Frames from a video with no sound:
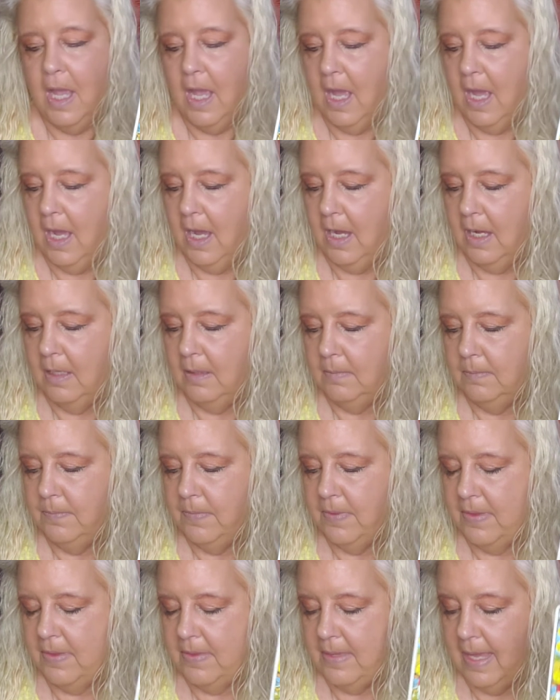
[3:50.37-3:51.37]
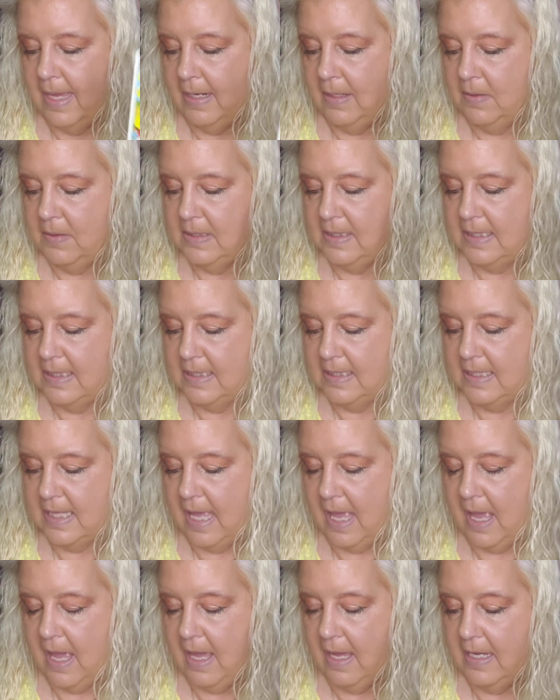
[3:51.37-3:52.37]
Not only is this the
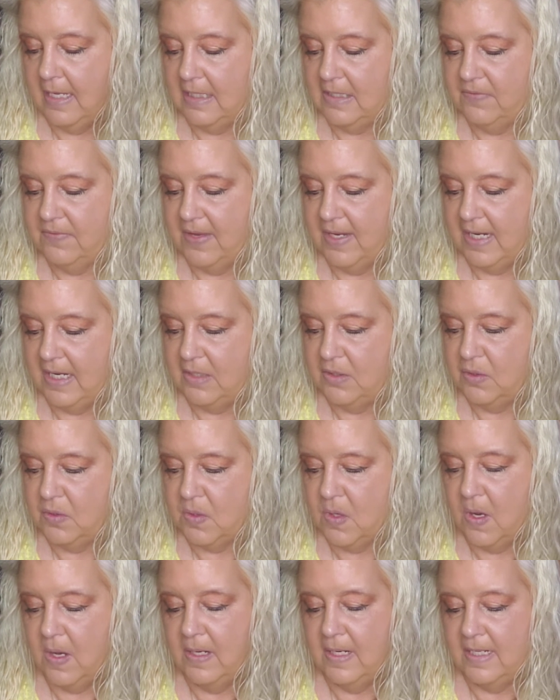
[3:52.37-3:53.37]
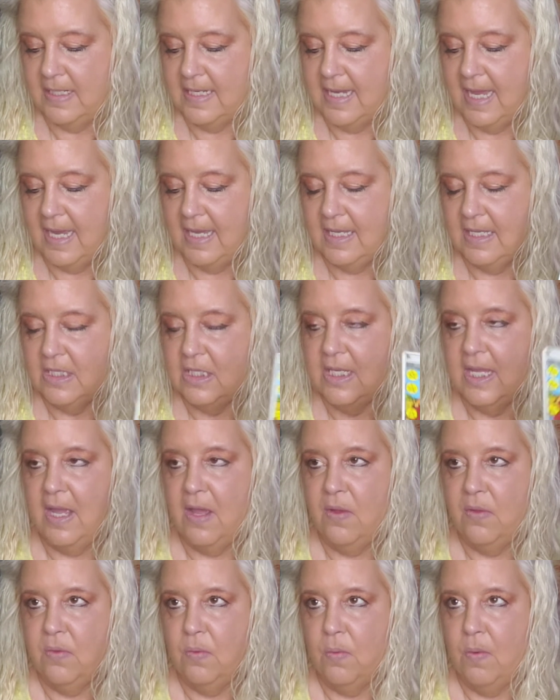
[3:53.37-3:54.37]
highest financial card in the deck, it's
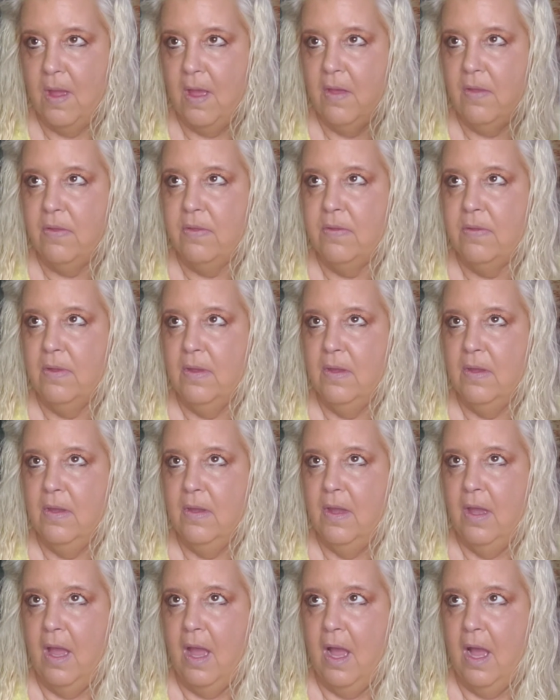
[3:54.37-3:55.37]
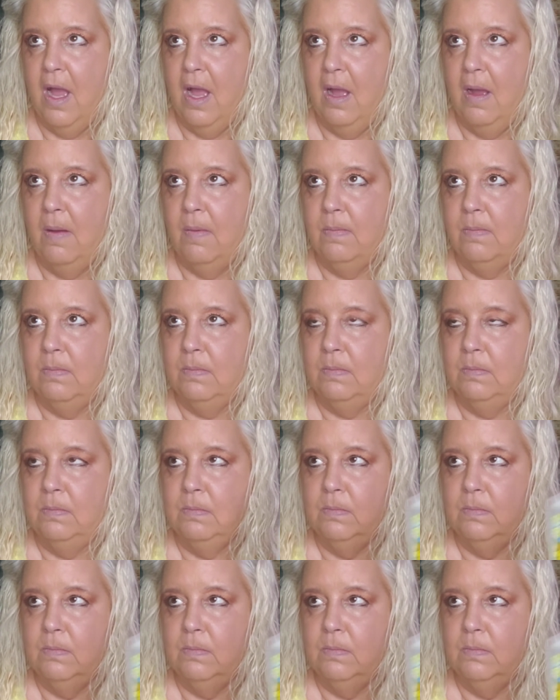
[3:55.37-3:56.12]
health, wealth, family,